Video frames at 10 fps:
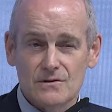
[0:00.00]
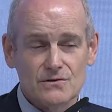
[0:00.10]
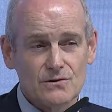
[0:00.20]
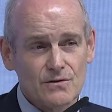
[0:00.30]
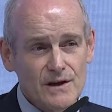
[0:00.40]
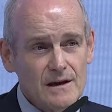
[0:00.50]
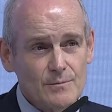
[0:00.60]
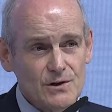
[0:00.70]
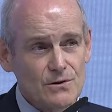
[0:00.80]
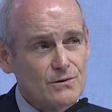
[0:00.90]
So thinking
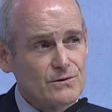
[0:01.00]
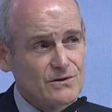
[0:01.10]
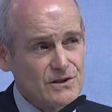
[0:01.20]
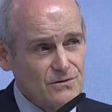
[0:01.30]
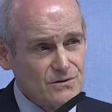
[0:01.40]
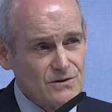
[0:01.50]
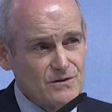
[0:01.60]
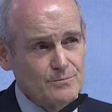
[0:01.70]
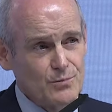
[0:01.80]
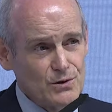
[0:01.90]
about all those interests
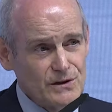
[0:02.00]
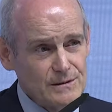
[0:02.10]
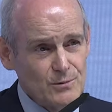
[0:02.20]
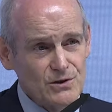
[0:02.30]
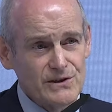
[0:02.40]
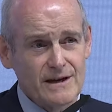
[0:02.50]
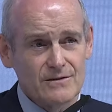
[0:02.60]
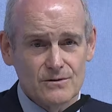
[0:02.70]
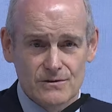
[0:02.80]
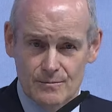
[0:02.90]
and pulling them all
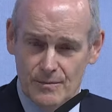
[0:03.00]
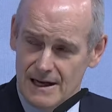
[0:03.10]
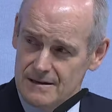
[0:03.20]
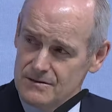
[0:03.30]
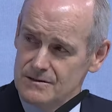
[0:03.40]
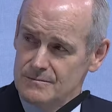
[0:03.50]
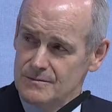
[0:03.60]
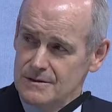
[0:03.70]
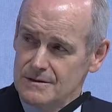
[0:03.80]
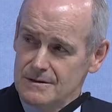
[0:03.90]
together to balance
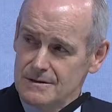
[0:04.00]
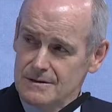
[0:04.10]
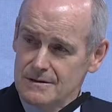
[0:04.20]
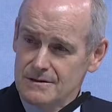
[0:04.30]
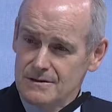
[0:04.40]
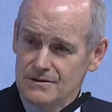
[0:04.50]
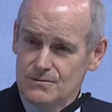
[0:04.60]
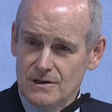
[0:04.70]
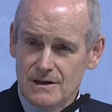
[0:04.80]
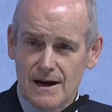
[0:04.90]
them is
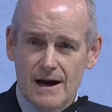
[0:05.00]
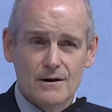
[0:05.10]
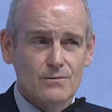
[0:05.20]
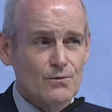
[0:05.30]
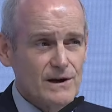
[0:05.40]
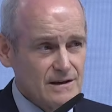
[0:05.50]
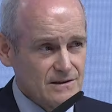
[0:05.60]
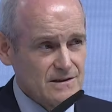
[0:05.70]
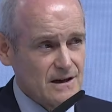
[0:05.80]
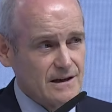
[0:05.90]
really how we
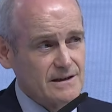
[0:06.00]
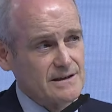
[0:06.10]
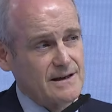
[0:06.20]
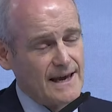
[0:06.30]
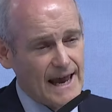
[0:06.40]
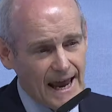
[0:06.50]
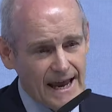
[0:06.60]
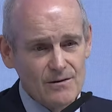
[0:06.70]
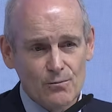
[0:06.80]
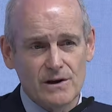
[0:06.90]
decide,
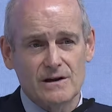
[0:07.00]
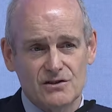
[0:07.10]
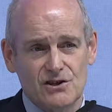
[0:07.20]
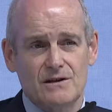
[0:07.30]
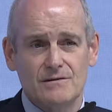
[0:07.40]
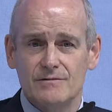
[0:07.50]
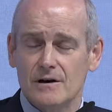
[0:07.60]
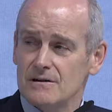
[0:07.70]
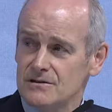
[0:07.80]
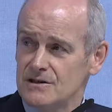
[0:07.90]
can we achieve
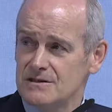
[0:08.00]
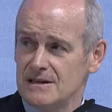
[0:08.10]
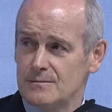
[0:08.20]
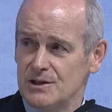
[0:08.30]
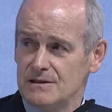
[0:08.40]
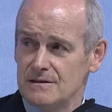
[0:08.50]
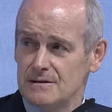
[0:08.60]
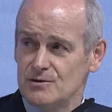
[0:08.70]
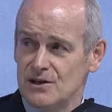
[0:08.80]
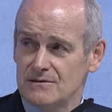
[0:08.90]
our
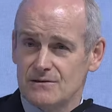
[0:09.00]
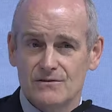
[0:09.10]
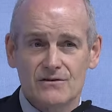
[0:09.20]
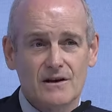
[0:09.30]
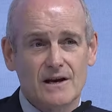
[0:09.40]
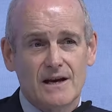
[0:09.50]
sustainability objectives